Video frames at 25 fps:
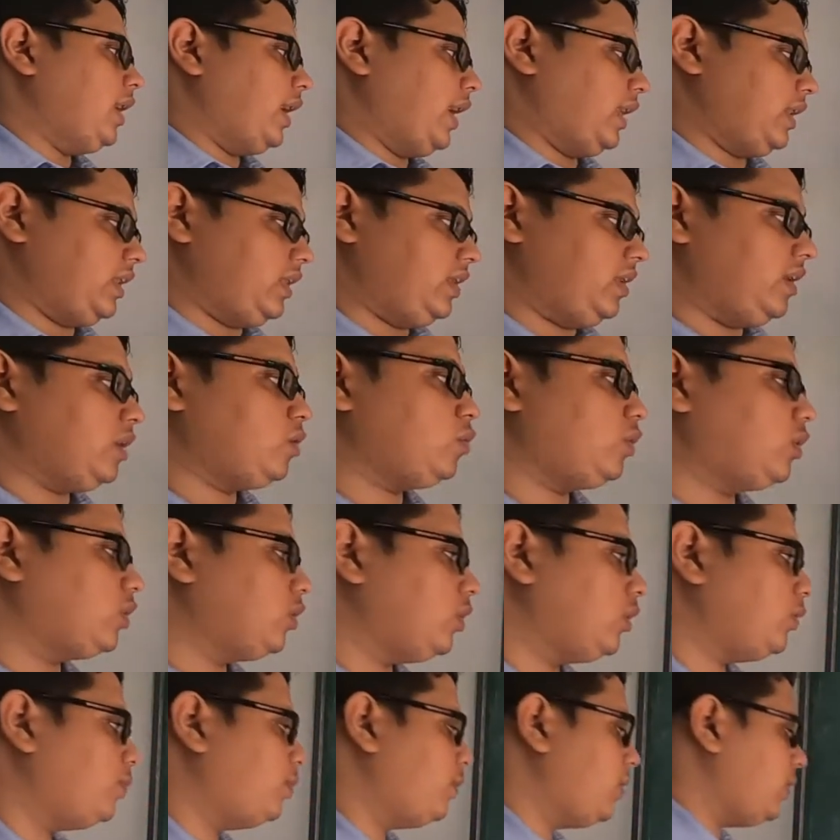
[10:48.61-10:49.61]
And here what
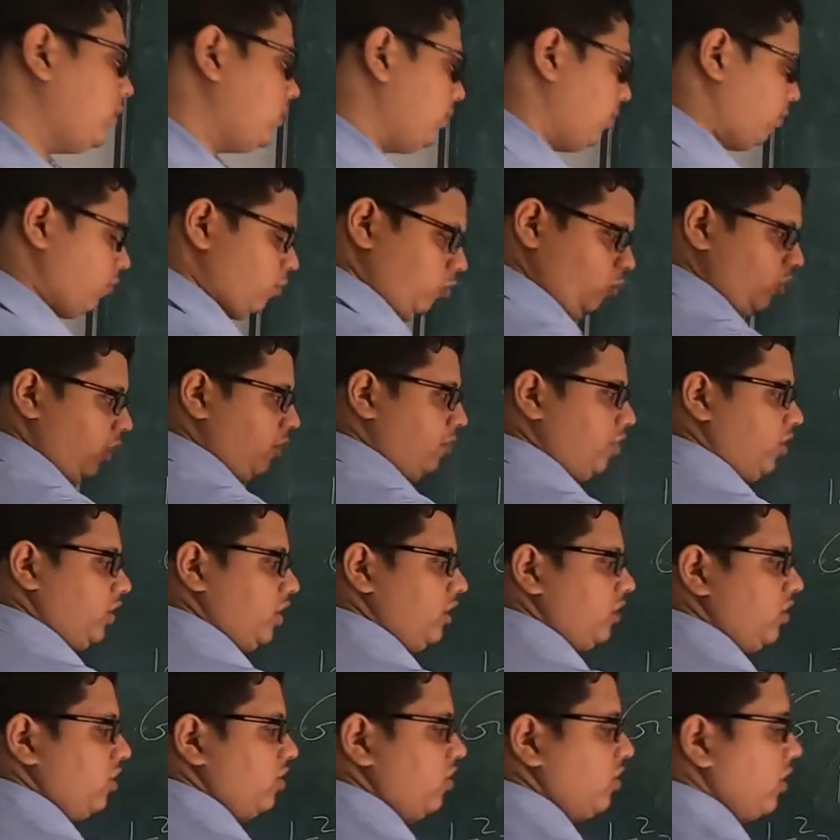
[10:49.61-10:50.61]
will it be? We have
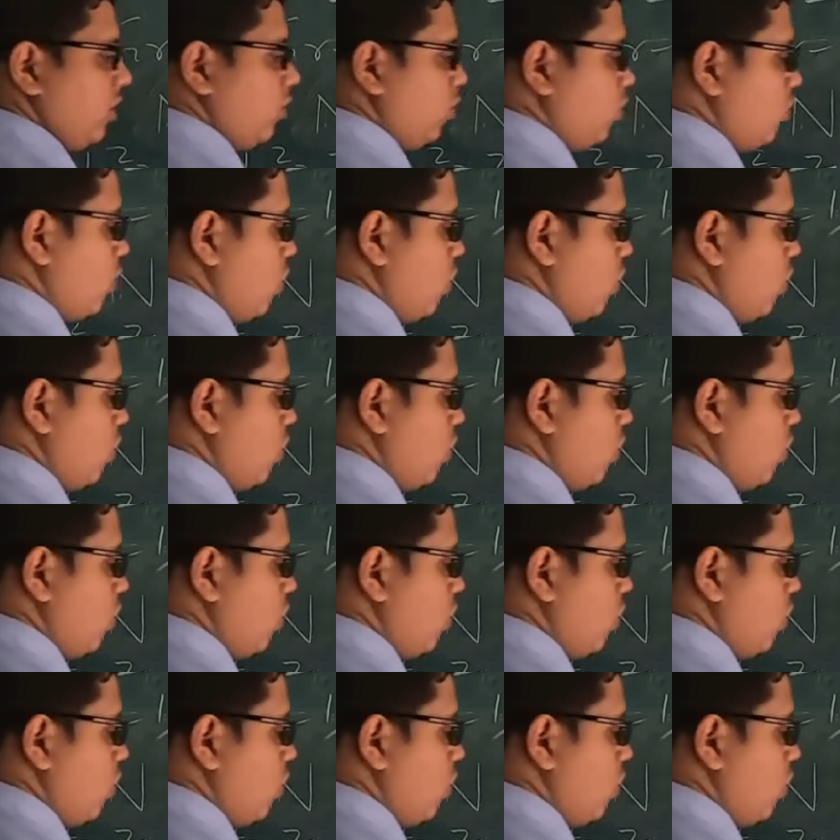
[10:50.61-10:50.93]
written just now